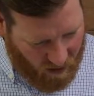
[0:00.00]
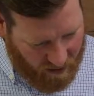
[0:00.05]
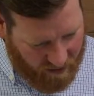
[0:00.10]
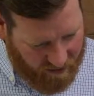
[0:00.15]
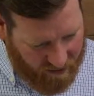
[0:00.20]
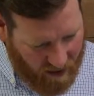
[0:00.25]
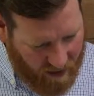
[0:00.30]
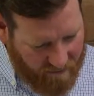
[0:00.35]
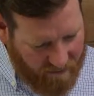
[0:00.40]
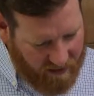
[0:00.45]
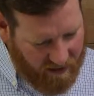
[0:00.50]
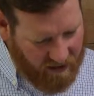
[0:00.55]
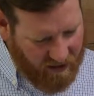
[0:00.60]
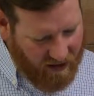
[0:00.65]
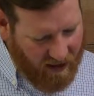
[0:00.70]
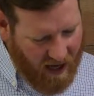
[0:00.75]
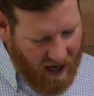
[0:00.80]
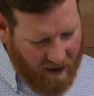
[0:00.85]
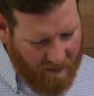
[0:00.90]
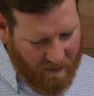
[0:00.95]
It is obvious
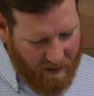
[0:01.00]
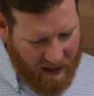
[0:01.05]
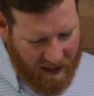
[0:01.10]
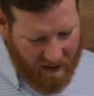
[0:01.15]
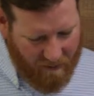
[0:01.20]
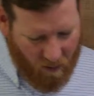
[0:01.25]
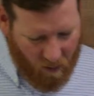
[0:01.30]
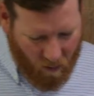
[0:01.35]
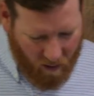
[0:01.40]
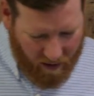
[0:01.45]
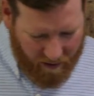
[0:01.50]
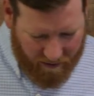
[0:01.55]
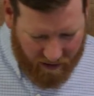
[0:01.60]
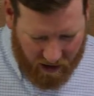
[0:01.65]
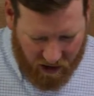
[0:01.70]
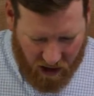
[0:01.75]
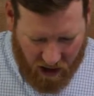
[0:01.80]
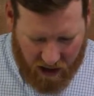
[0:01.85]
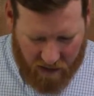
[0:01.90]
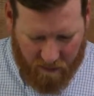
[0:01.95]
that God made him aware
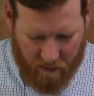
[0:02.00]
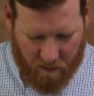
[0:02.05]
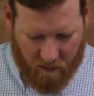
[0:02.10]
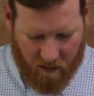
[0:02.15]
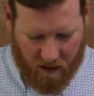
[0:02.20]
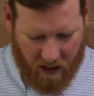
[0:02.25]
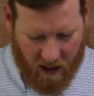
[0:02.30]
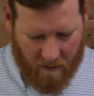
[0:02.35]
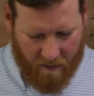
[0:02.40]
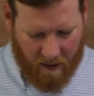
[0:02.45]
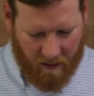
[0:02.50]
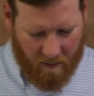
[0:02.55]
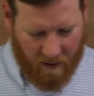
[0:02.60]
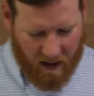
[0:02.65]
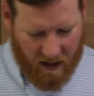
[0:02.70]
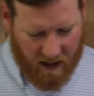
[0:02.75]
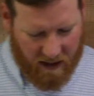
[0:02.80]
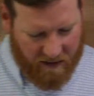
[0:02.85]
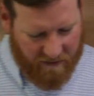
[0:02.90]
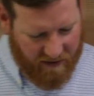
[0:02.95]
that judgment was coming
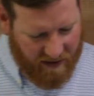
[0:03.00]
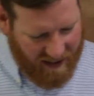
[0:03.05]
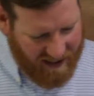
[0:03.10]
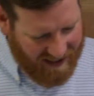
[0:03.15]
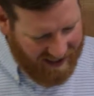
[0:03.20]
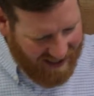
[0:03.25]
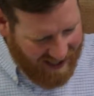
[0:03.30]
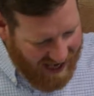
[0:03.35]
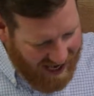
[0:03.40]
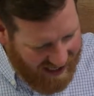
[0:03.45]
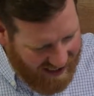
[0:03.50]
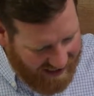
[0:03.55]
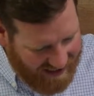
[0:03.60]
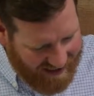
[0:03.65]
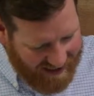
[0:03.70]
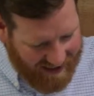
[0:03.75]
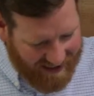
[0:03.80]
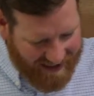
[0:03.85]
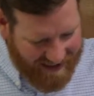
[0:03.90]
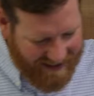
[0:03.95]
because of the
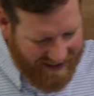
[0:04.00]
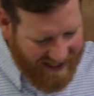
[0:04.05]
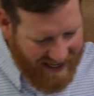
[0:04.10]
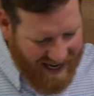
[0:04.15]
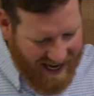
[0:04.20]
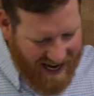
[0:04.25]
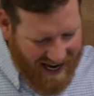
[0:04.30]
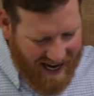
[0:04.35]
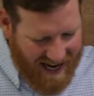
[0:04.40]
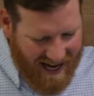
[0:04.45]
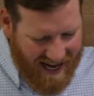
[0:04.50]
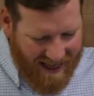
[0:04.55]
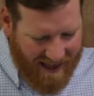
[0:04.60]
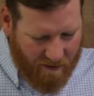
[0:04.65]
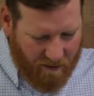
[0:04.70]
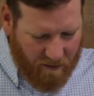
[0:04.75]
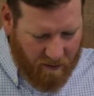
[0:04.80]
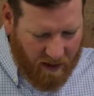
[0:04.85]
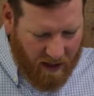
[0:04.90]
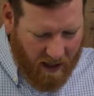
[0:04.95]
ungodliness that
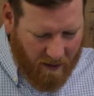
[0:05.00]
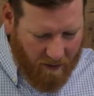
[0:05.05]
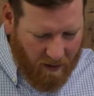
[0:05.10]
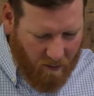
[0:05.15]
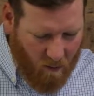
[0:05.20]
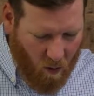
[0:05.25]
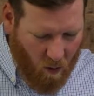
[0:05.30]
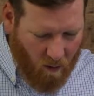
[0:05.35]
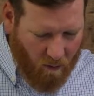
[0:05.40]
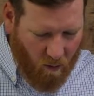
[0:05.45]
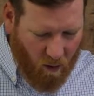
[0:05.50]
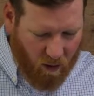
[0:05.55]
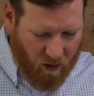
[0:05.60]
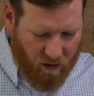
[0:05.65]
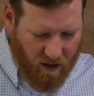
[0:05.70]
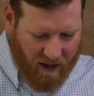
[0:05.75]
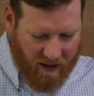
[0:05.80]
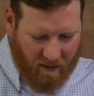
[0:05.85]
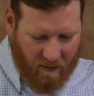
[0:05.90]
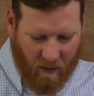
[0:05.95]
was becoming more and more
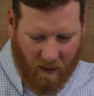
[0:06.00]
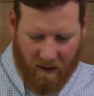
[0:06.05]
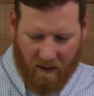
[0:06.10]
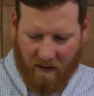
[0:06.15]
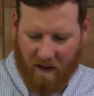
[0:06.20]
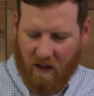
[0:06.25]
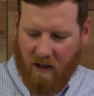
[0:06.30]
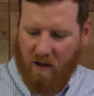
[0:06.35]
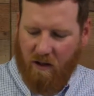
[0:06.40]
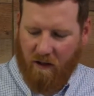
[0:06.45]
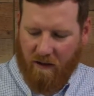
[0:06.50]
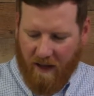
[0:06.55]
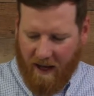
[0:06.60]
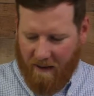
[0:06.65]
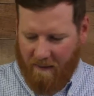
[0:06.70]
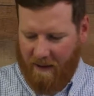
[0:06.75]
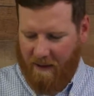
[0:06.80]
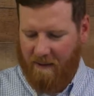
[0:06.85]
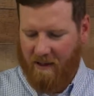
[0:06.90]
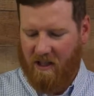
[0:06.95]
transparent to
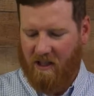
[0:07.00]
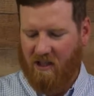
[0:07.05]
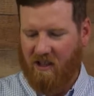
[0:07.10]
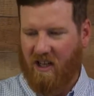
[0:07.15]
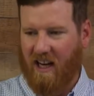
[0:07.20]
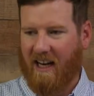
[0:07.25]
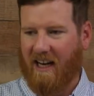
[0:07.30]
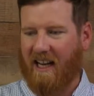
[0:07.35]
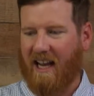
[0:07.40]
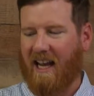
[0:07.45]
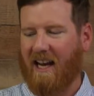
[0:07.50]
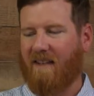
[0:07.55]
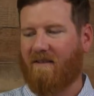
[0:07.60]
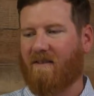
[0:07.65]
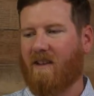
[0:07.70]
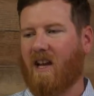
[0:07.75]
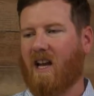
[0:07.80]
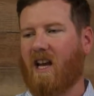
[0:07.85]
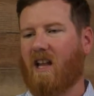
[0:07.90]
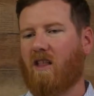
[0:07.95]
them. Let me just say again
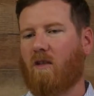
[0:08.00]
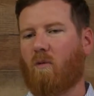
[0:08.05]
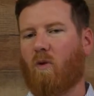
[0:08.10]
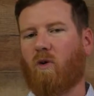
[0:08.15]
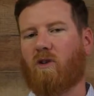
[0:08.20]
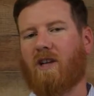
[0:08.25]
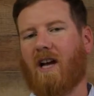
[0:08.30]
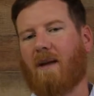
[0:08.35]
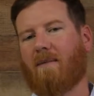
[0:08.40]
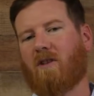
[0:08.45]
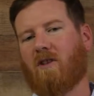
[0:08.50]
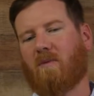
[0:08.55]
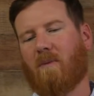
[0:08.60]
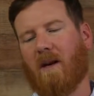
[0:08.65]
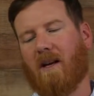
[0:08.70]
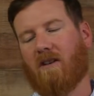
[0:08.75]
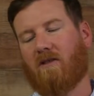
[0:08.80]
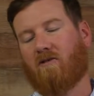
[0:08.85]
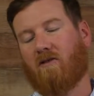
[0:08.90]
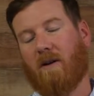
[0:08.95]
if the more time you
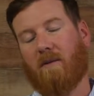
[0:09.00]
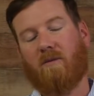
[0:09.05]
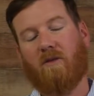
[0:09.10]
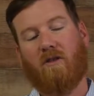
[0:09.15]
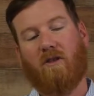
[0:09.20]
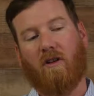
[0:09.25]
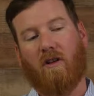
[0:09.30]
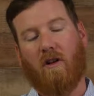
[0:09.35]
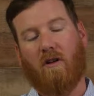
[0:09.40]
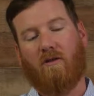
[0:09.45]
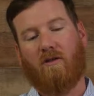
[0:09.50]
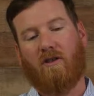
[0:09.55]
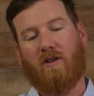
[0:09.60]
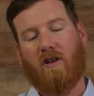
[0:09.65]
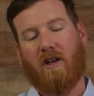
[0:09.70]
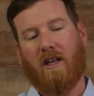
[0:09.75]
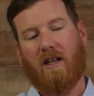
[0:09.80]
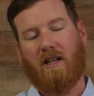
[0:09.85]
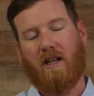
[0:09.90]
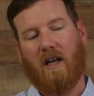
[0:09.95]
spend in Scripture, the closer
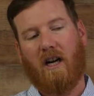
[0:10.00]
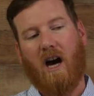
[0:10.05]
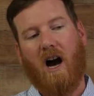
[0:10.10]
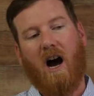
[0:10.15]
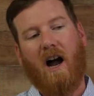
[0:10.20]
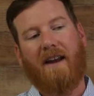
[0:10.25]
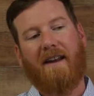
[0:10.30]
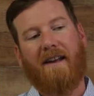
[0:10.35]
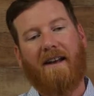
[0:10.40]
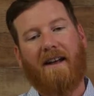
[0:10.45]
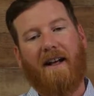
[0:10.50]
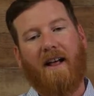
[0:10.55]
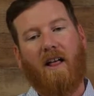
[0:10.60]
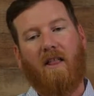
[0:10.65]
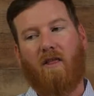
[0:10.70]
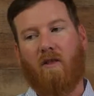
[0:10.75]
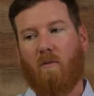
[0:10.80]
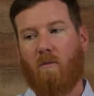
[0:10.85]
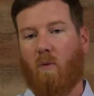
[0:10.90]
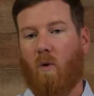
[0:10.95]
you get to God,
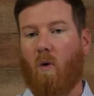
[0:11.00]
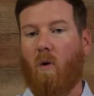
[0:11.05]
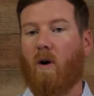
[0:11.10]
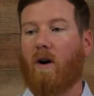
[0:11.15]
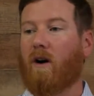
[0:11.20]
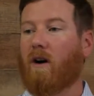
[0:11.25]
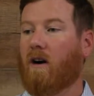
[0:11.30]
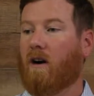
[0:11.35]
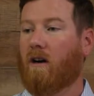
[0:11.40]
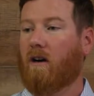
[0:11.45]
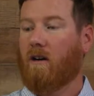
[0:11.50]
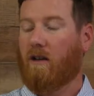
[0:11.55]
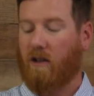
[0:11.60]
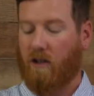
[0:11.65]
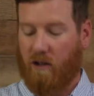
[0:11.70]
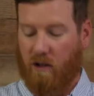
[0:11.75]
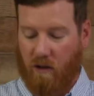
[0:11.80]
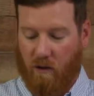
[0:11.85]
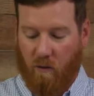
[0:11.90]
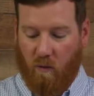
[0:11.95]
the more
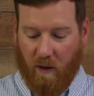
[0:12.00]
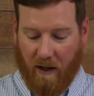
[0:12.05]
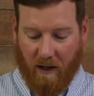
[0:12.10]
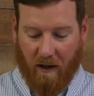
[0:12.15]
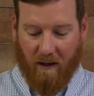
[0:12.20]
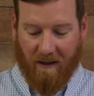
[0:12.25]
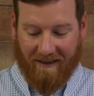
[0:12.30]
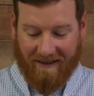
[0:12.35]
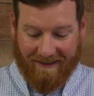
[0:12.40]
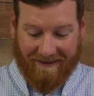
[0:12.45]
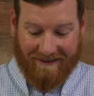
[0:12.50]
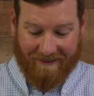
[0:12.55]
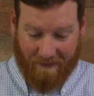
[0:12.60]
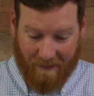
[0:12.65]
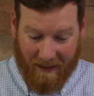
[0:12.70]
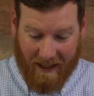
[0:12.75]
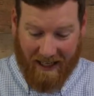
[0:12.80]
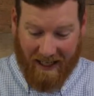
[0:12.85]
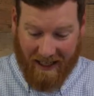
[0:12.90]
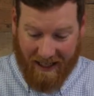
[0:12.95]
you will
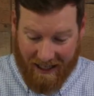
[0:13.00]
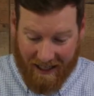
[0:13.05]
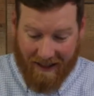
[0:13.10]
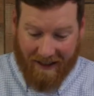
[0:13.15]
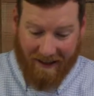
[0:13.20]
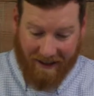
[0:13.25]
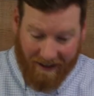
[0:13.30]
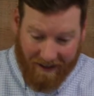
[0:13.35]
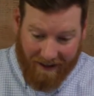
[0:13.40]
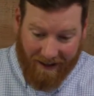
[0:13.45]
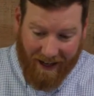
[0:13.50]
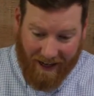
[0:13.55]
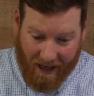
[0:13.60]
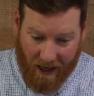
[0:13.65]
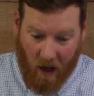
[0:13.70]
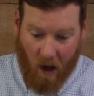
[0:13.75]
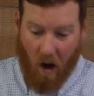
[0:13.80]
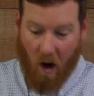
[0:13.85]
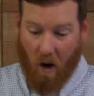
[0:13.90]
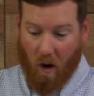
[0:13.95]
be let
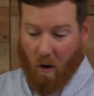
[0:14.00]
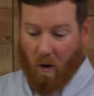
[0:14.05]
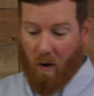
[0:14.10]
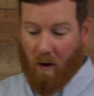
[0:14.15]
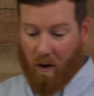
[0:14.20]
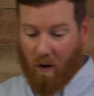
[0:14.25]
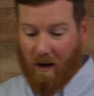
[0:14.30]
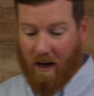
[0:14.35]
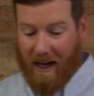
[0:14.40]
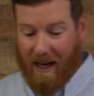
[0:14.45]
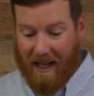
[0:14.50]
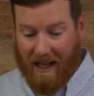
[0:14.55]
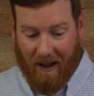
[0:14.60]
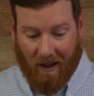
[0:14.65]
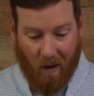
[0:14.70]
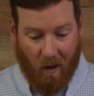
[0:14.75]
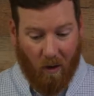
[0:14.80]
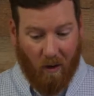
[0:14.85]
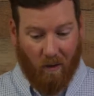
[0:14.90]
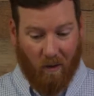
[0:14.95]
known, or the
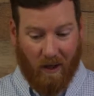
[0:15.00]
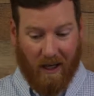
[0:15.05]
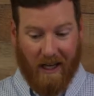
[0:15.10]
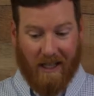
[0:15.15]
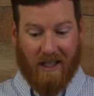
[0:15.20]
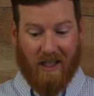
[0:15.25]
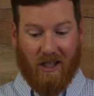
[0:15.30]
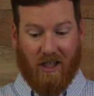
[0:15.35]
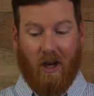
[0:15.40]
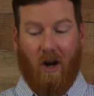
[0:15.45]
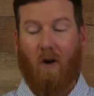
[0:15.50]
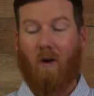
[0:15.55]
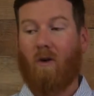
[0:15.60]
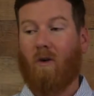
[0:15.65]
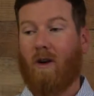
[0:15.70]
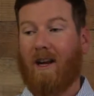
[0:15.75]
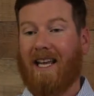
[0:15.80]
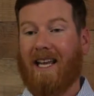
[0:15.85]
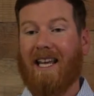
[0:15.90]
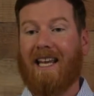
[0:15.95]
Lord will let you
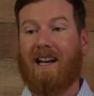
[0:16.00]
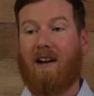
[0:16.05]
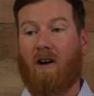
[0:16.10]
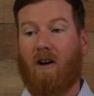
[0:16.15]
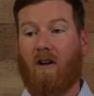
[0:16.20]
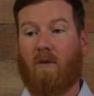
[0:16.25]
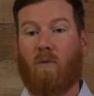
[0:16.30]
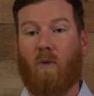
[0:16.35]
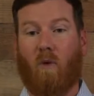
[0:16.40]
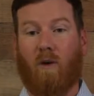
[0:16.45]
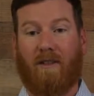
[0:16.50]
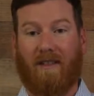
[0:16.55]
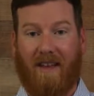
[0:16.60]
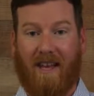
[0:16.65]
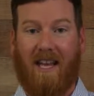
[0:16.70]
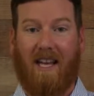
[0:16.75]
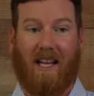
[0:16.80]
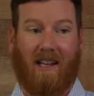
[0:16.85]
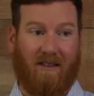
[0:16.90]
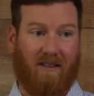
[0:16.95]
know in on more
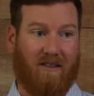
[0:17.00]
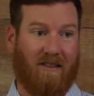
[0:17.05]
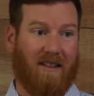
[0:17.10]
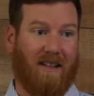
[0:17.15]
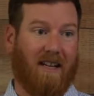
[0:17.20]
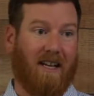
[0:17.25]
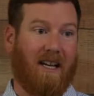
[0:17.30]
things.